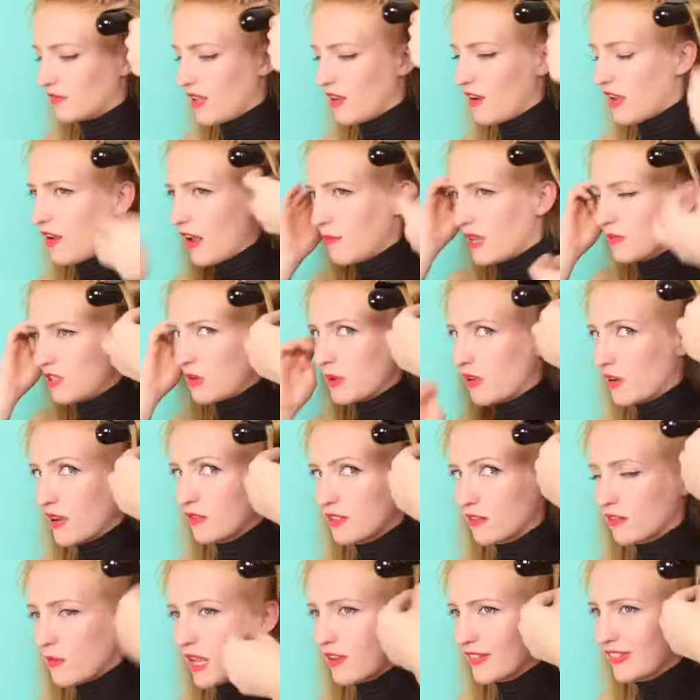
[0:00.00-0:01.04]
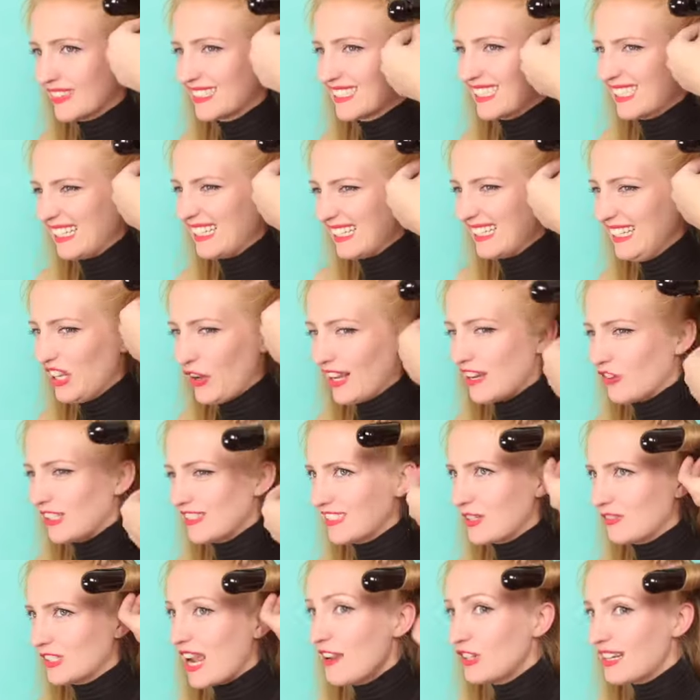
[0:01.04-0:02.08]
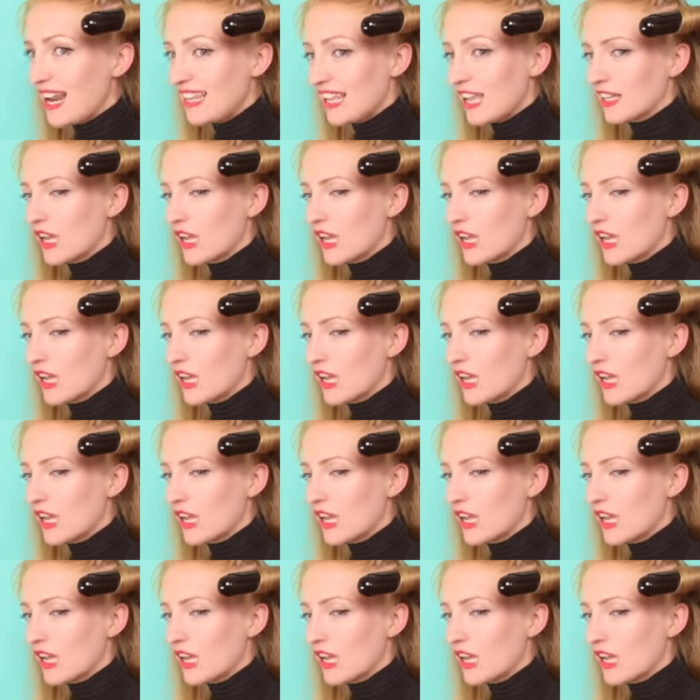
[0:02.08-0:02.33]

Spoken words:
part before moving on to the front,